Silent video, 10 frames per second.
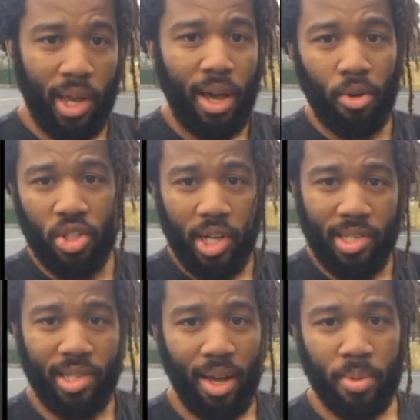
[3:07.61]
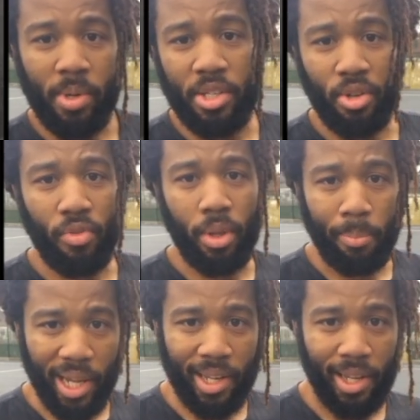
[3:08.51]
ouch, I slapped myself on the
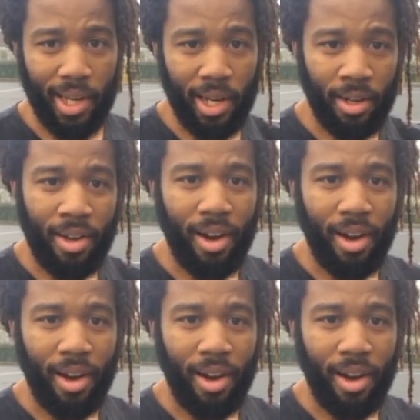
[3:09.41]
back again.